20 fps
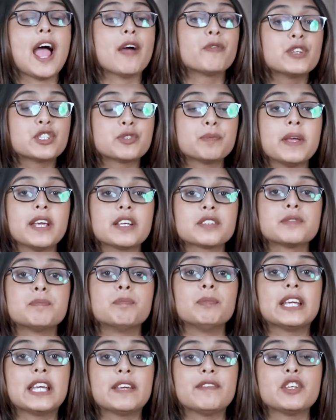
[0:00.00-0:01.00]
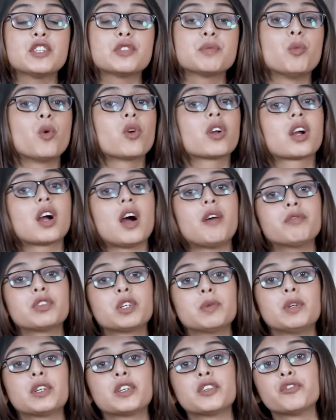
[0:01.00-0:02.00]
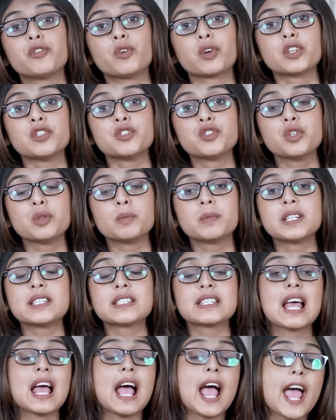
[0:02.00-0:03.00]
which makes EVs more comfortable for consumers